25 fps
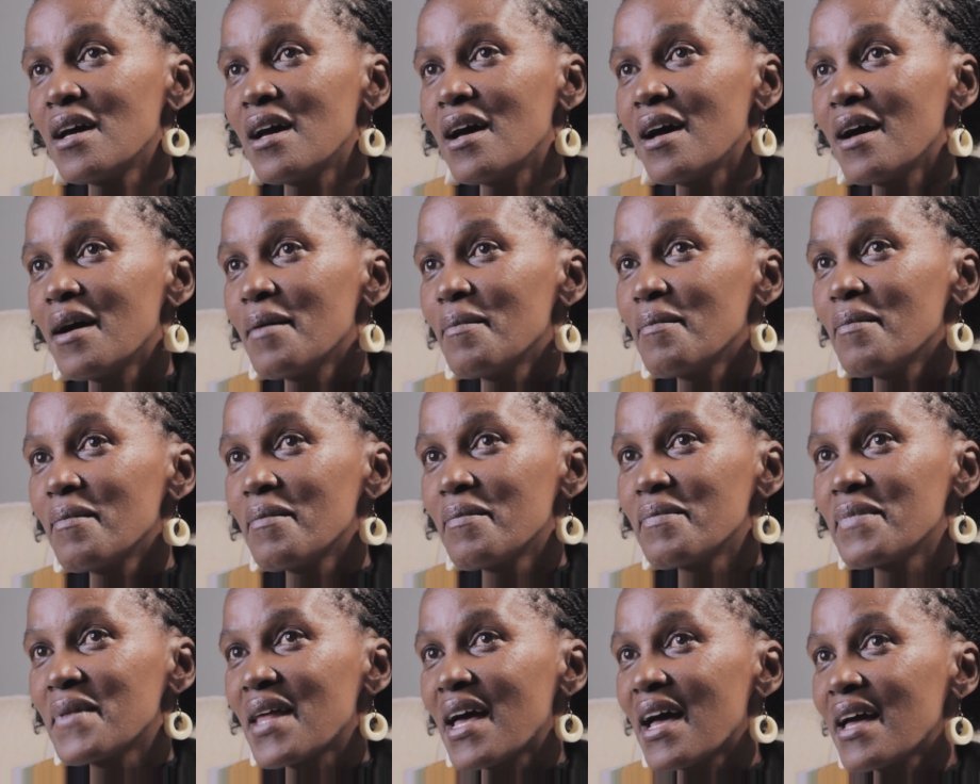
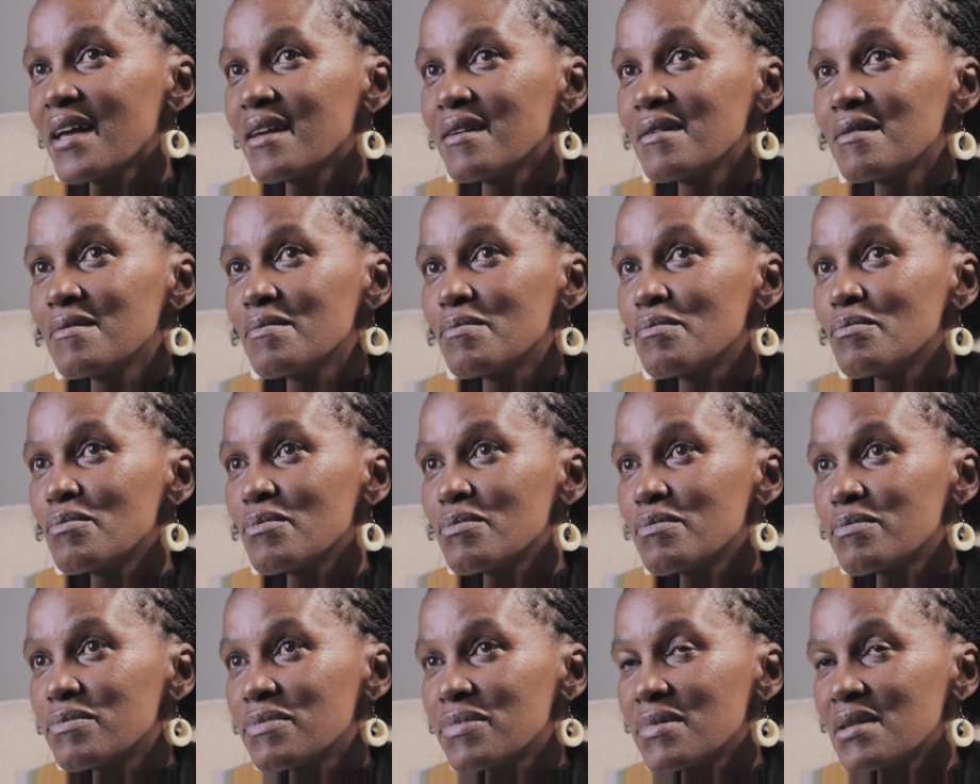I
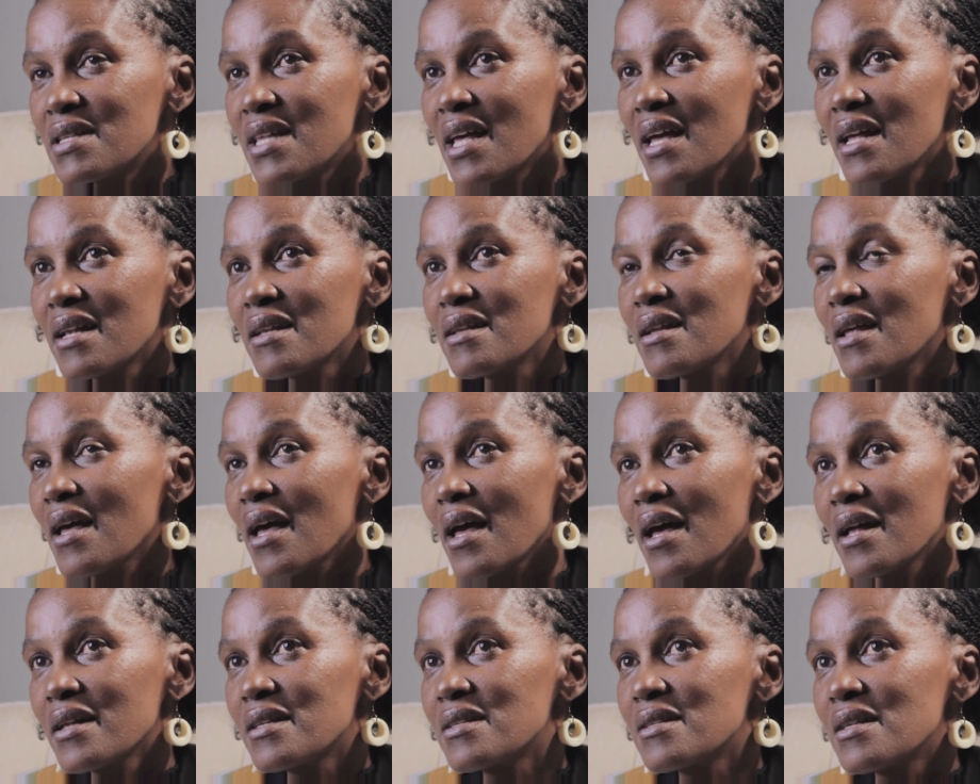then
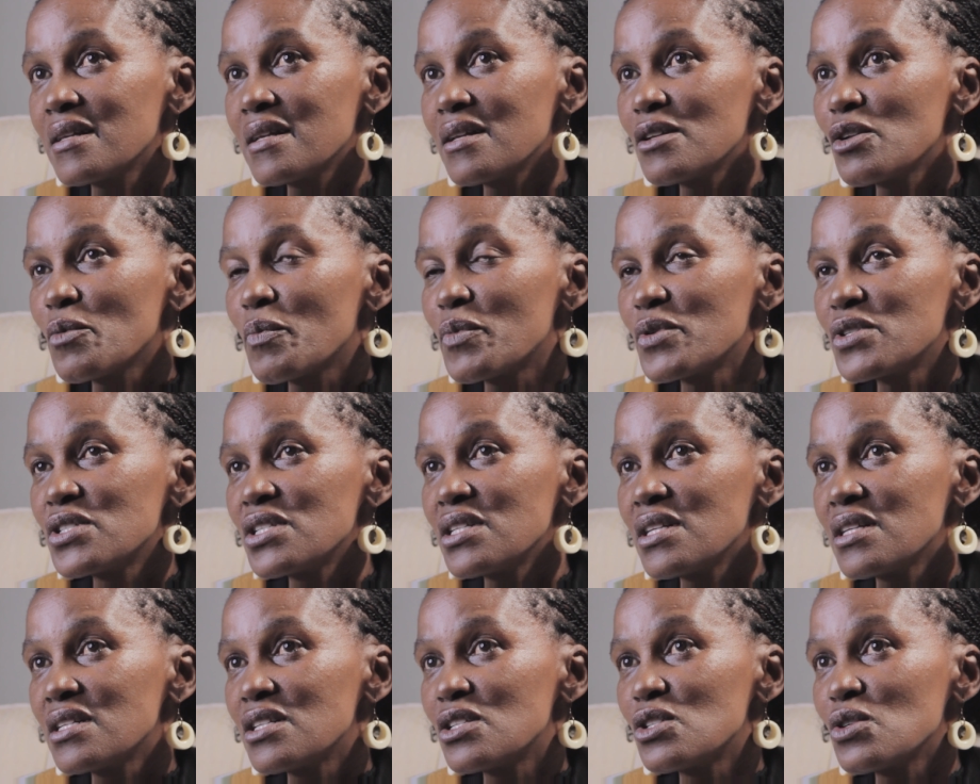had an
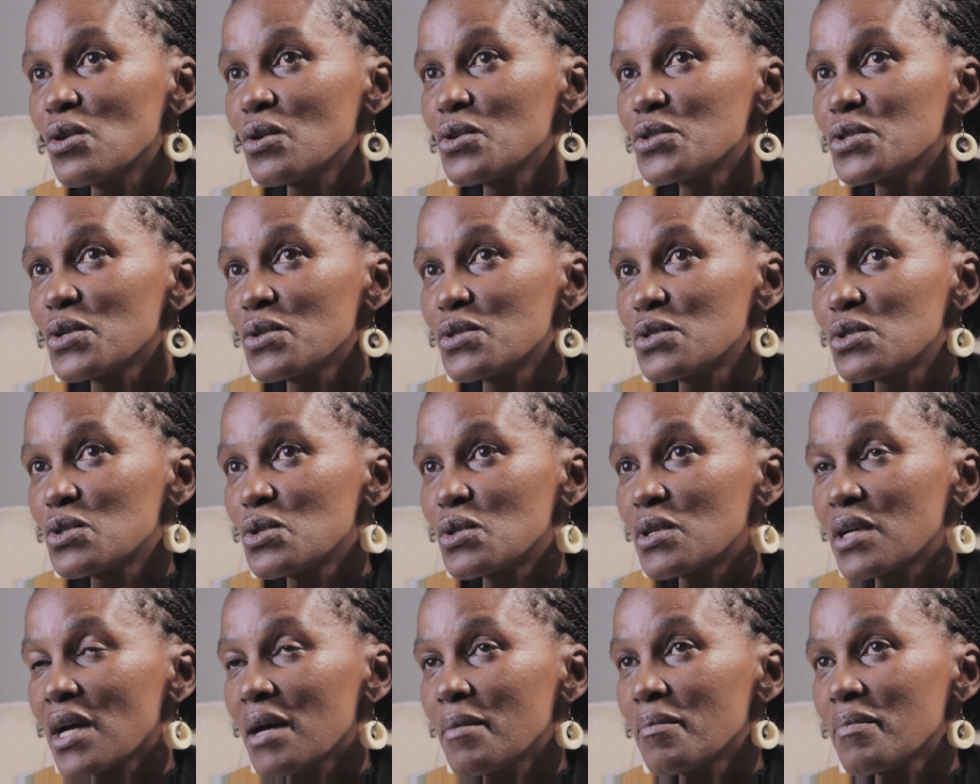opportunity to also
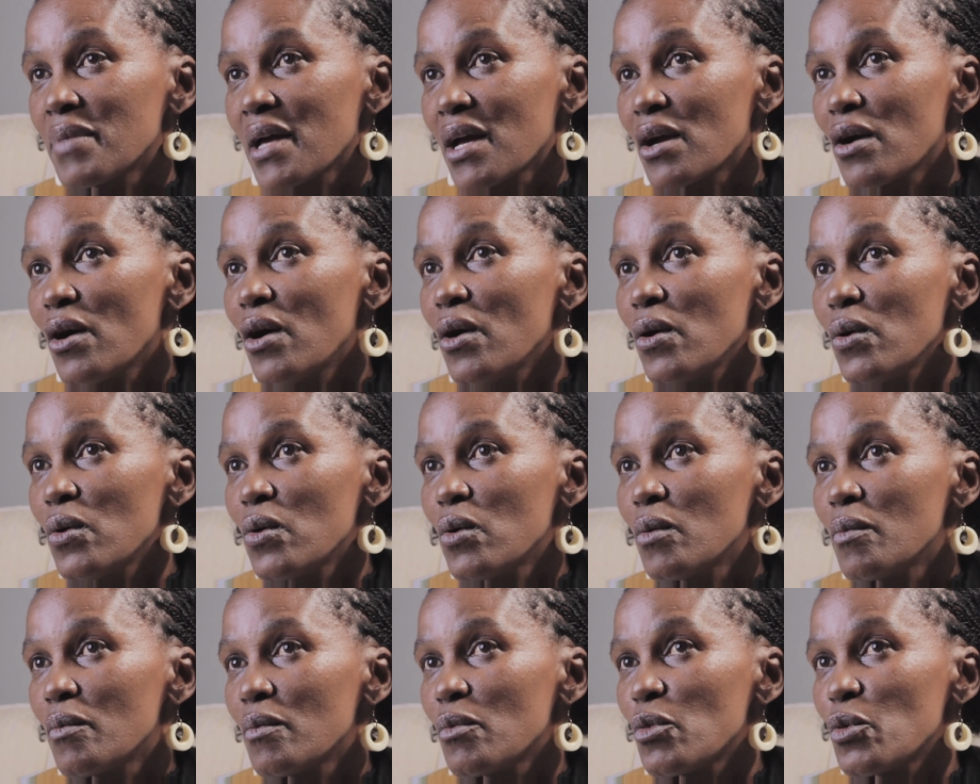to come back
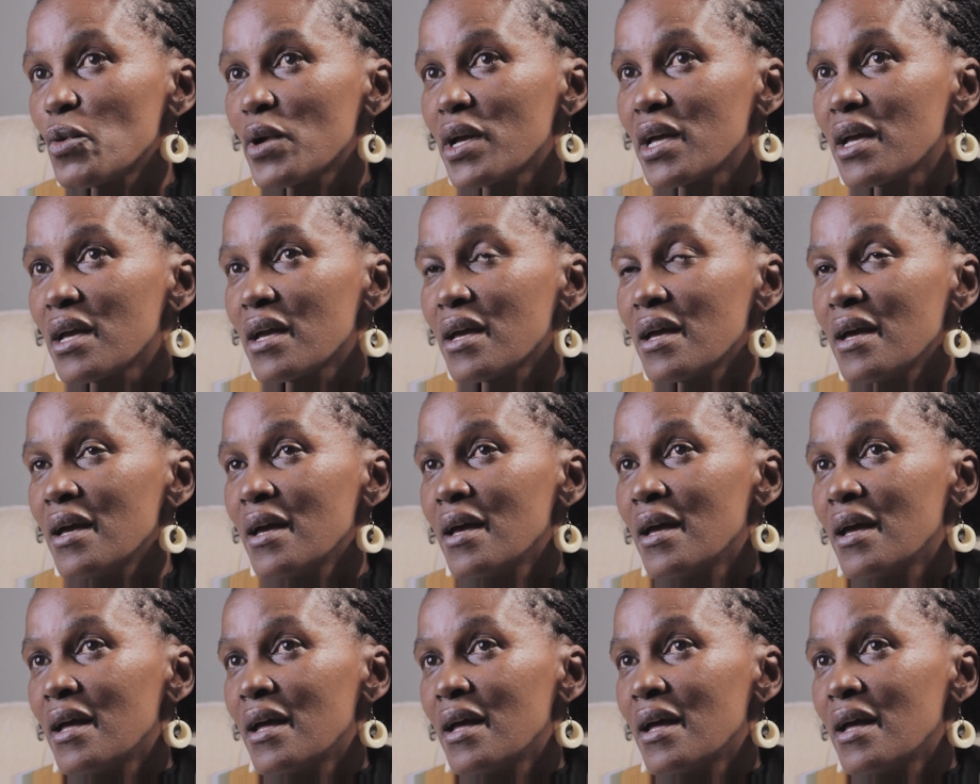home, where